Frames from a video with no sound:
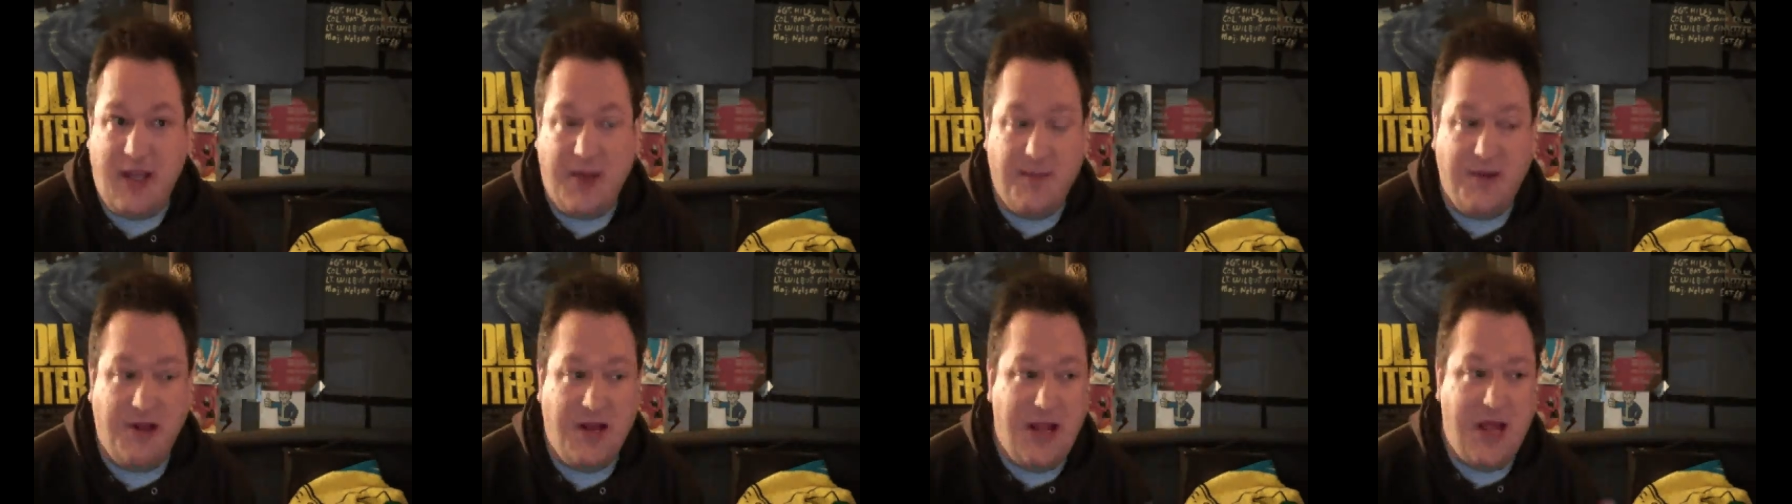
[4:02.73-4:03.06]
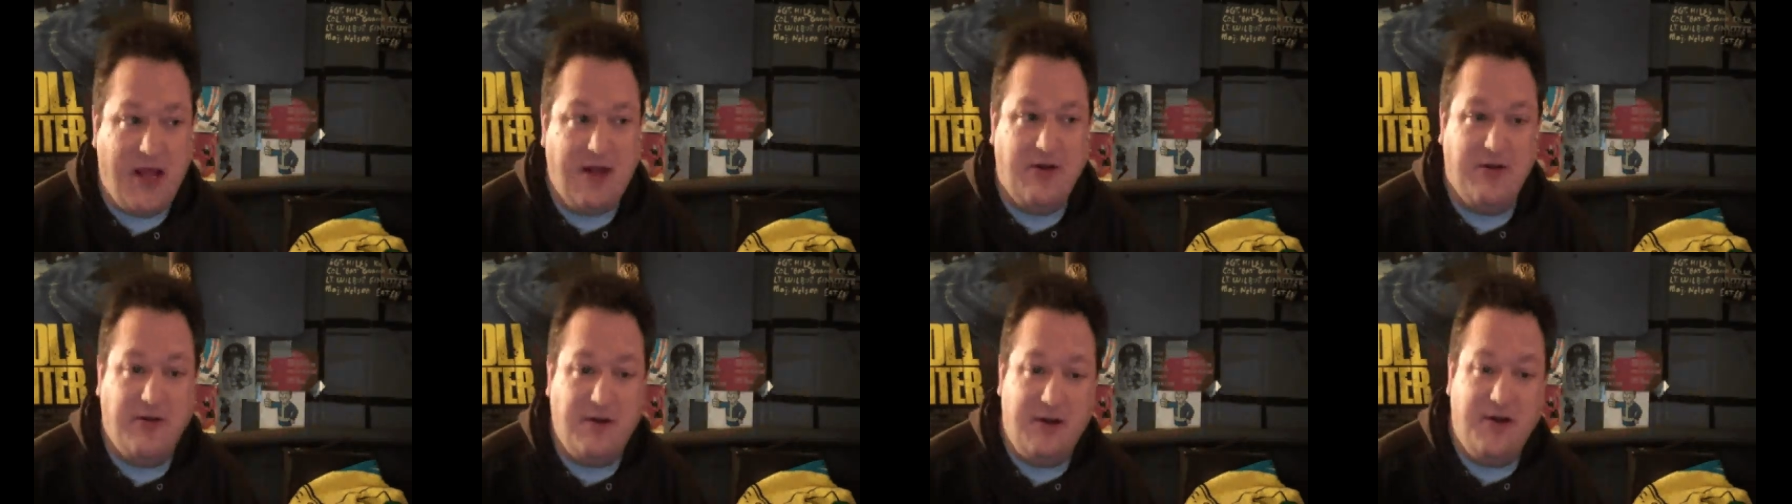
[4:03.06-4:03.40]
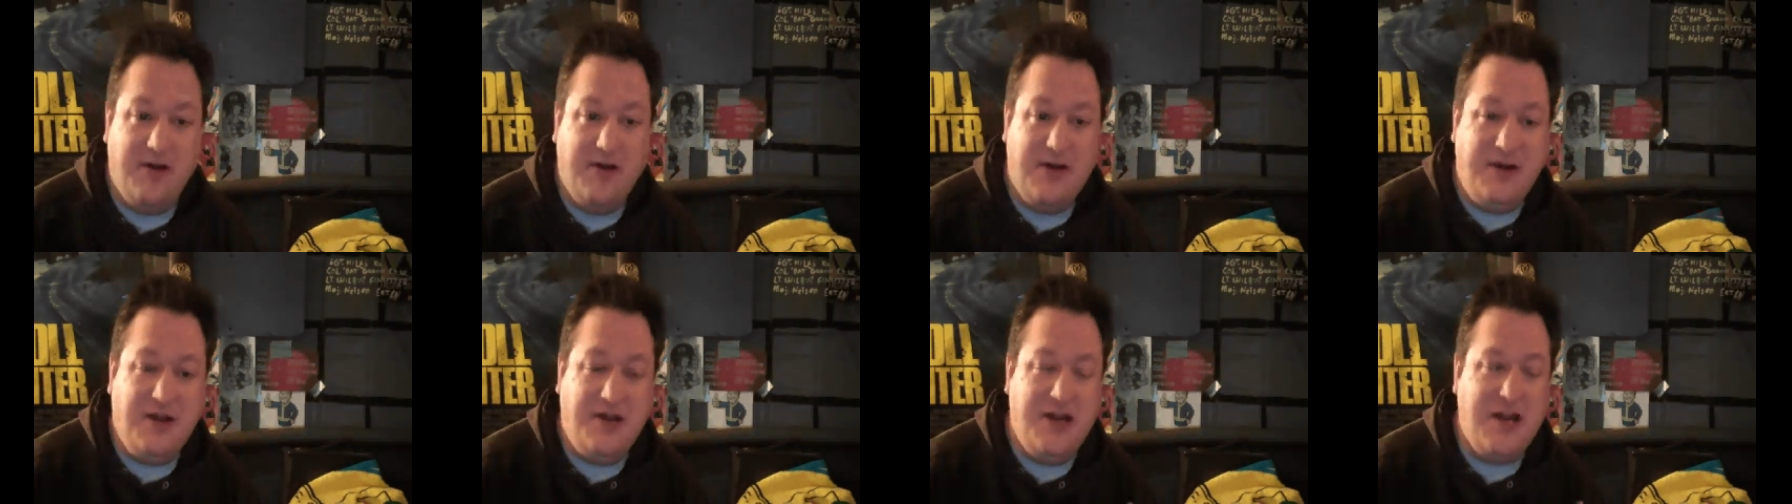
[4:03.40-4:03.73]
I mean, I don't
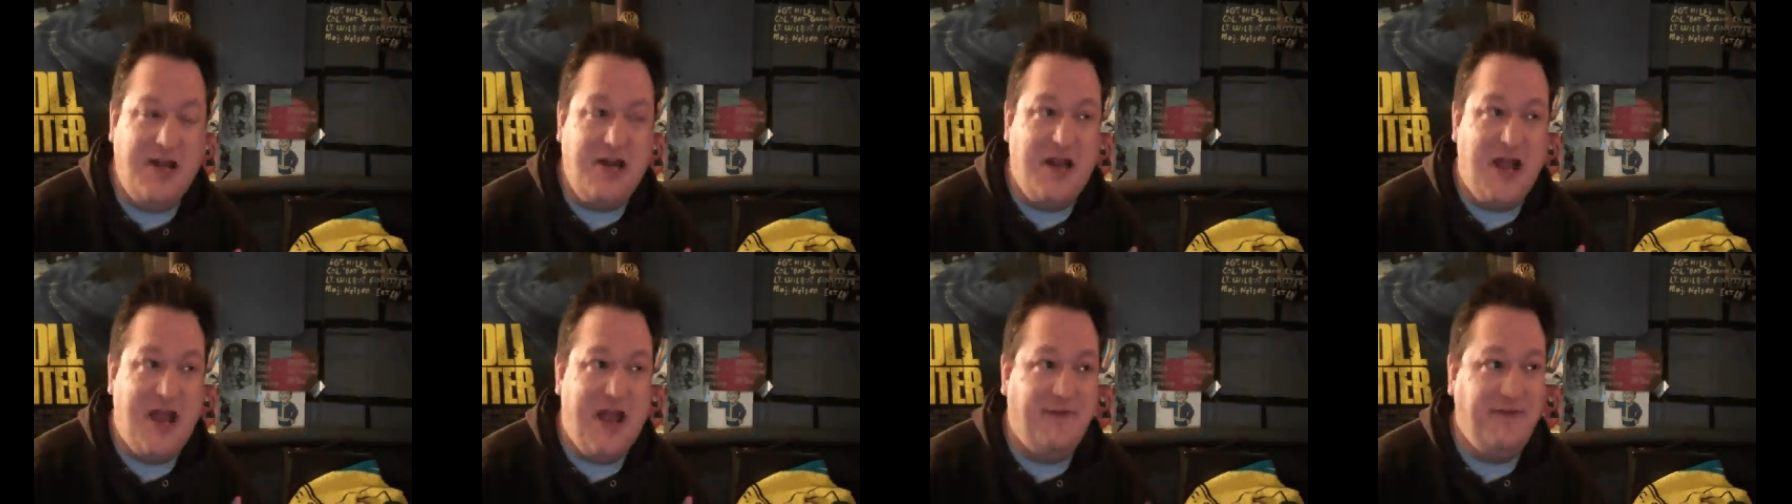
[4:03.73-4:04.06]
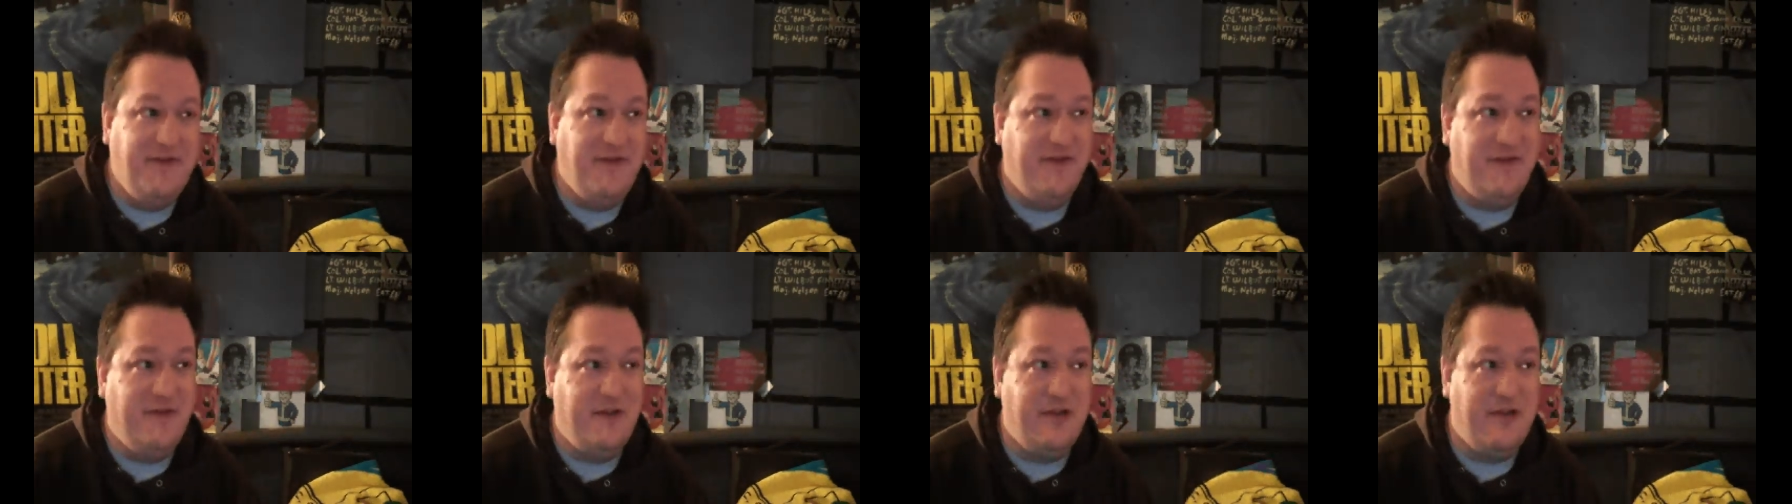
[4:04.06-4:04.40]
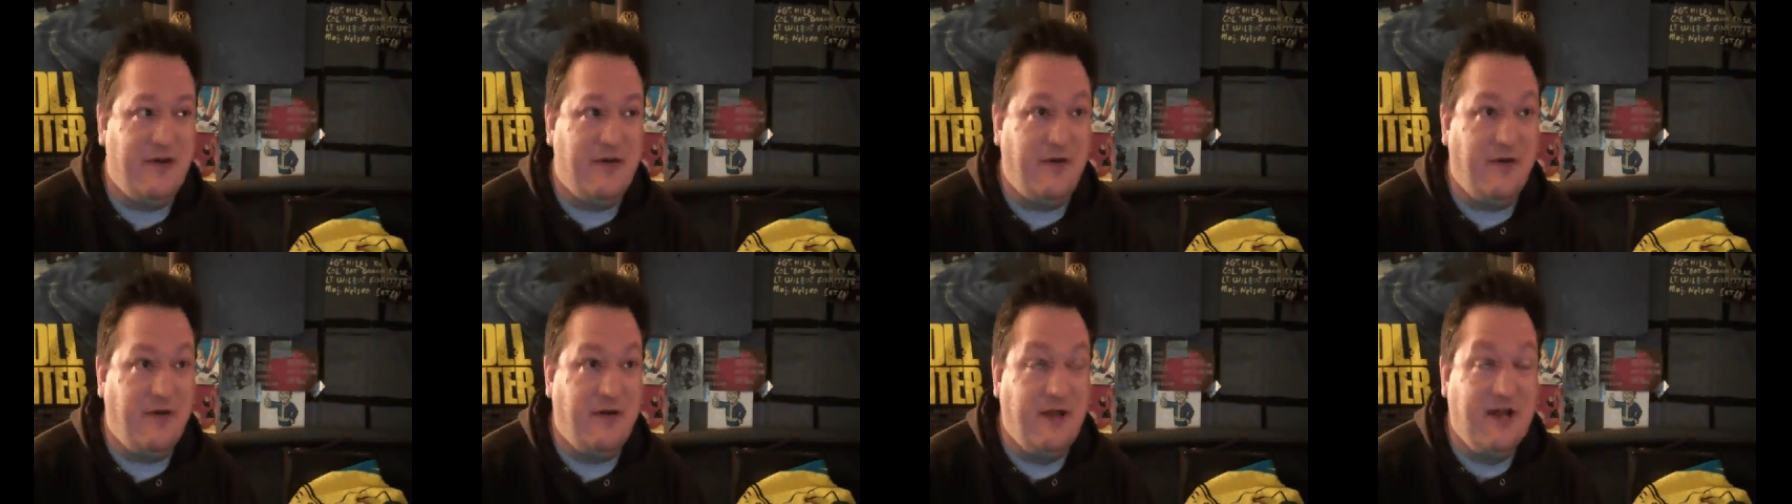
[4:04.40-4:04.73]
didn't have to sit
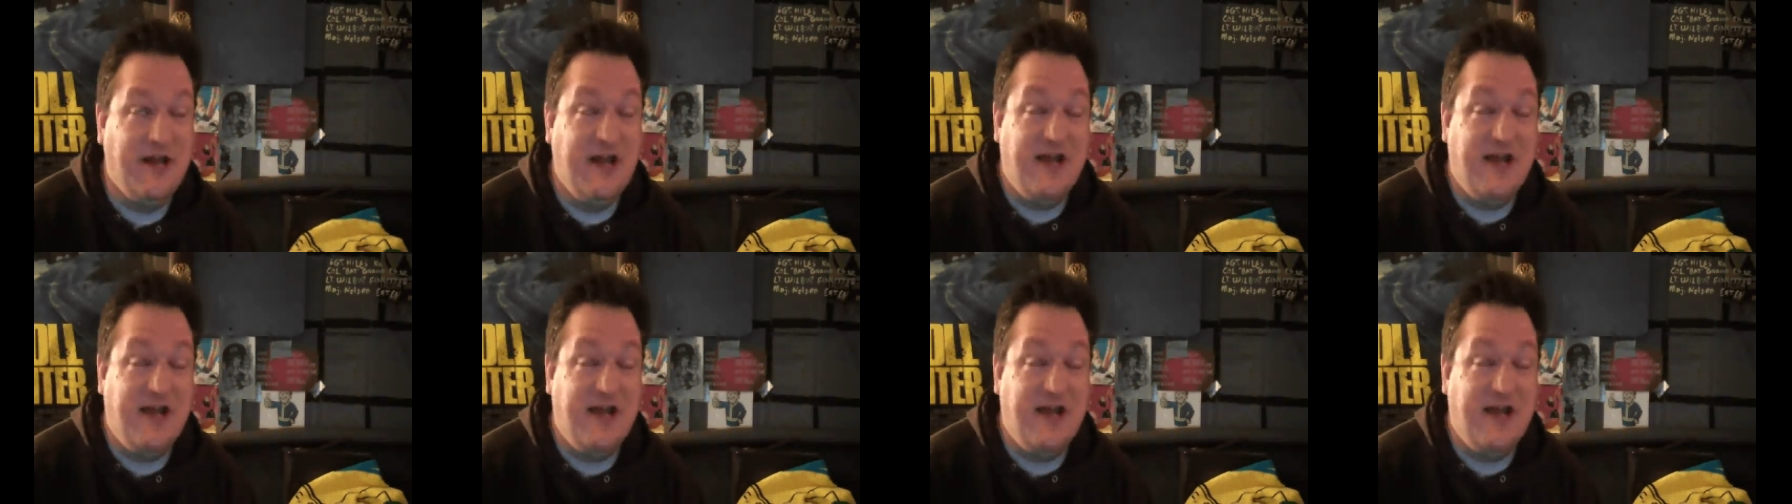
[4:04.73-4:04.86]
there and